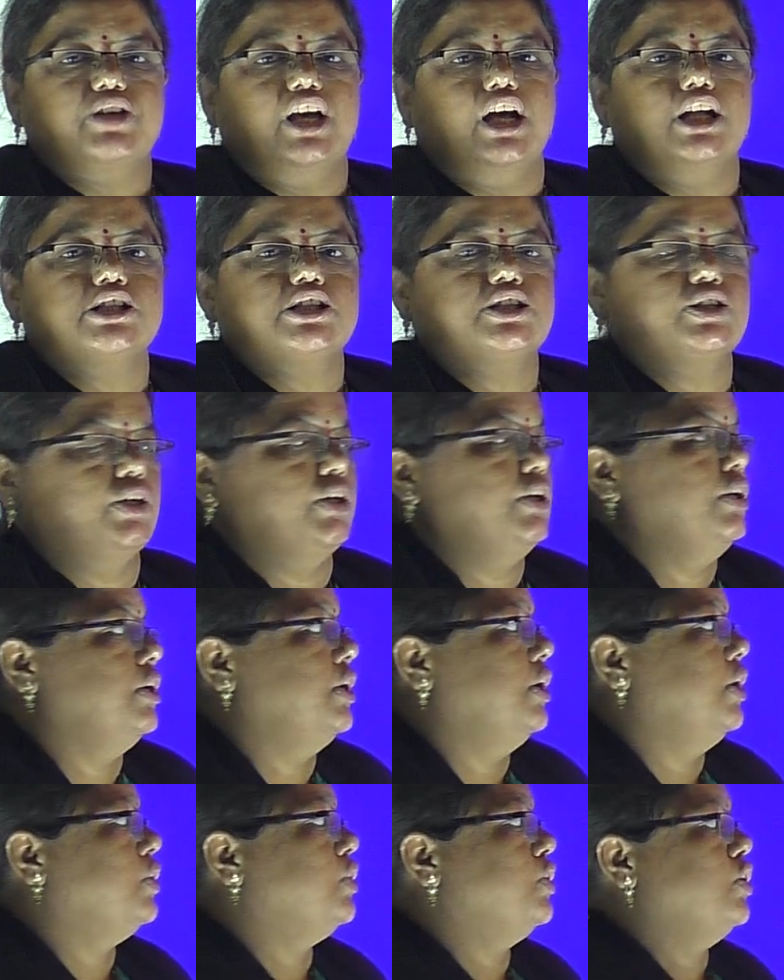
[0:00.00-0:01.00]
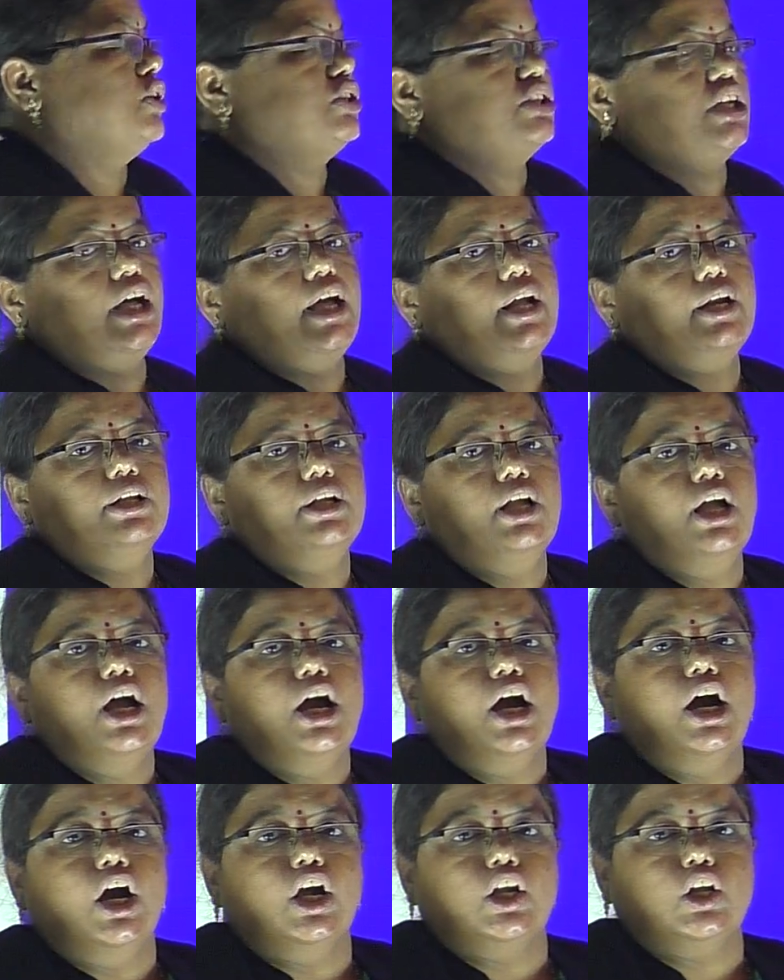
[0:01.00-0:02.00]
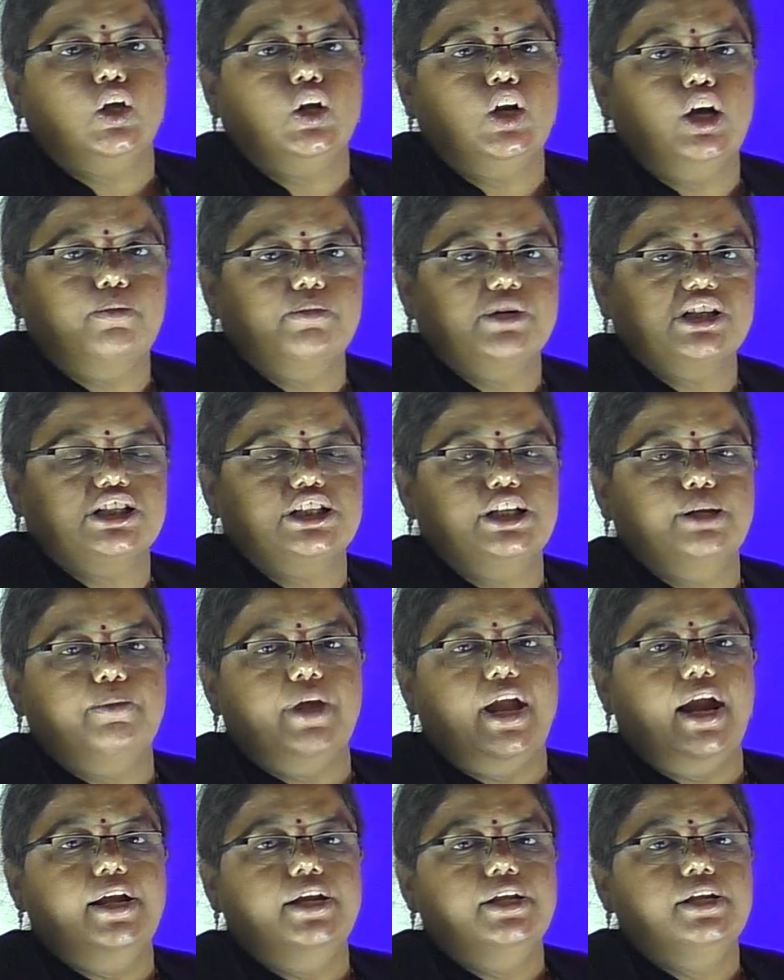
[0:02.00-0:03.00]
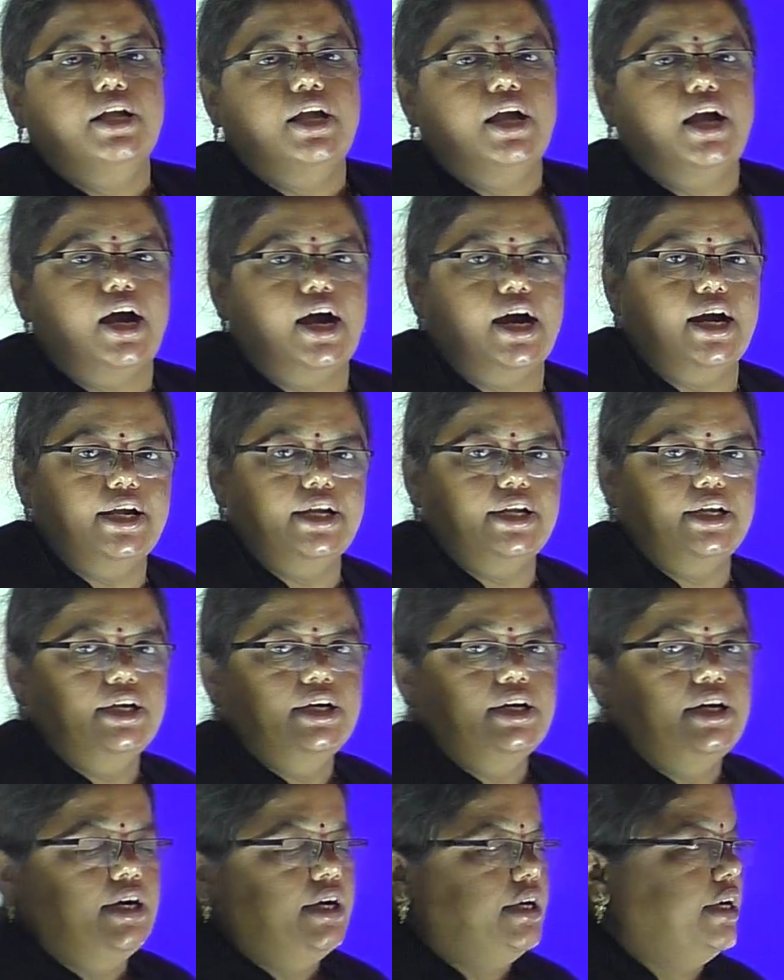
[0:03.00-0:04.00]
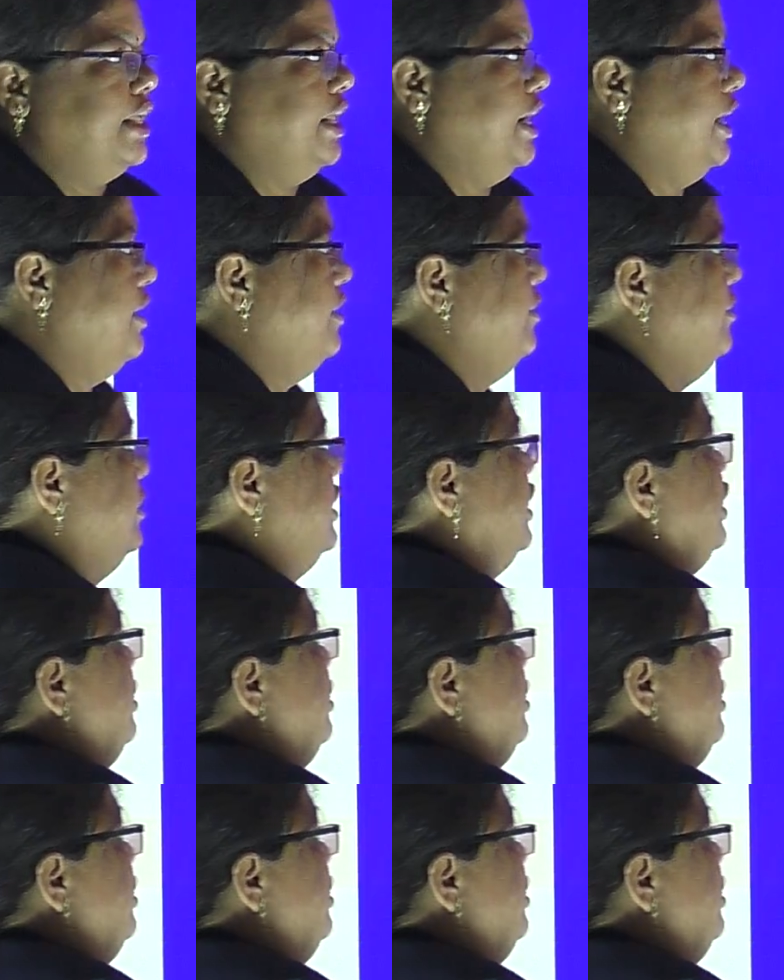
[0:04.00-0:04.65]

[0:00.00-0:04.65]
also. Those are autonomous demand and derived